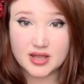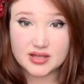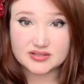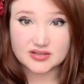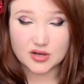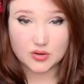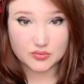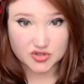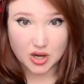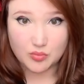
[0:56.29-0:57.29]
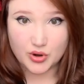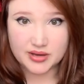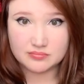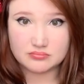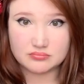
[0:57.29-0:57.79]
So job
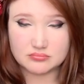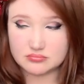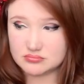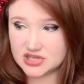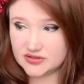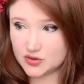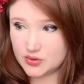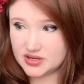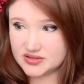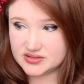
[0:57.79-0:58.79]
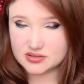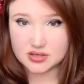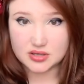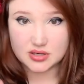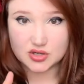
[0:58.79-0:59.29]
1, take the quiz.
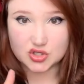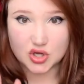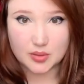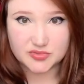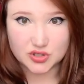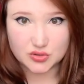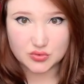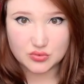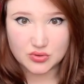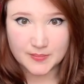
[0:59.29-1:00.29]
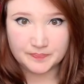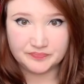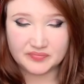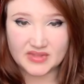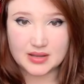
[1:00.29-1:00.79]
Job 2,
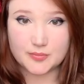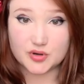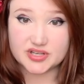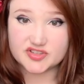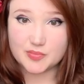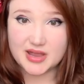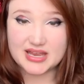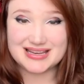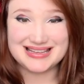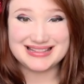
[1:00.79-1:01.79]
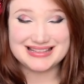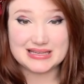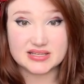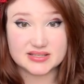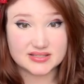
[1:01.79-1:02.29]
participate in the
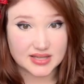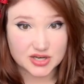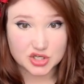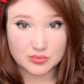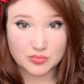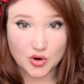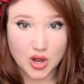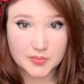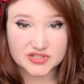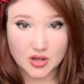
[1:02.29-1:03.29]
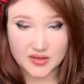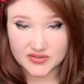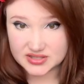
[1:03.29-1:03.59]
discussion prompts on the